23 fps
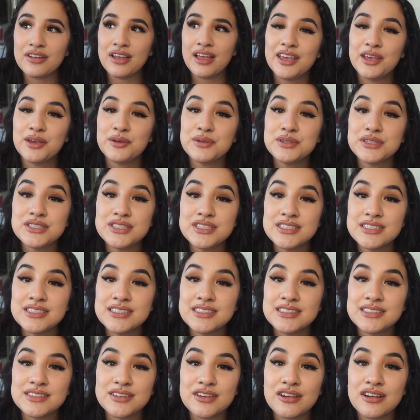It was just
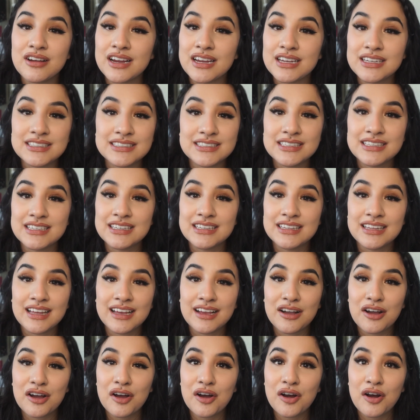crazy. Like
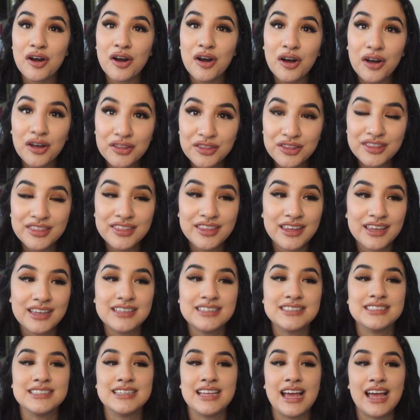all the
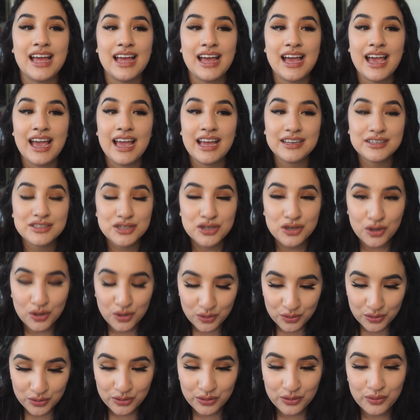things that I had to
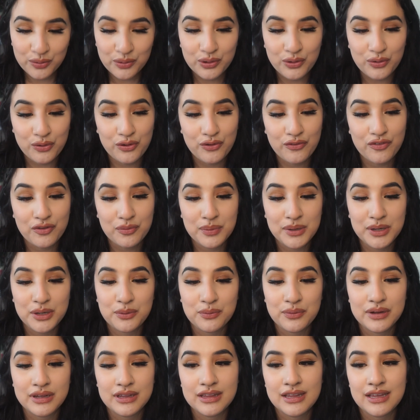go through in order for me to
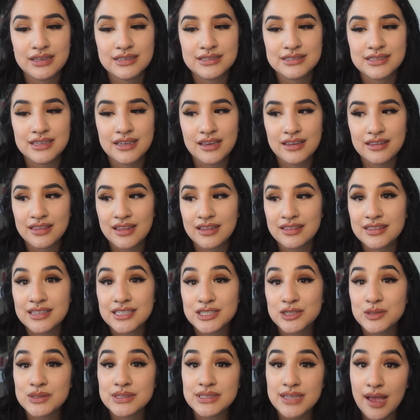realize like that
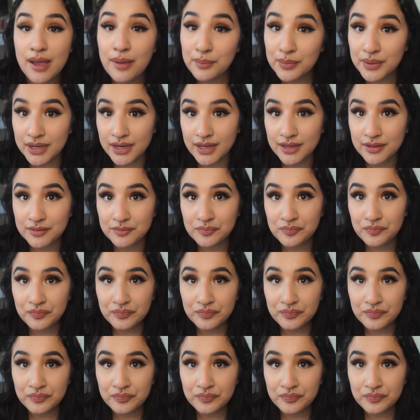this was happening.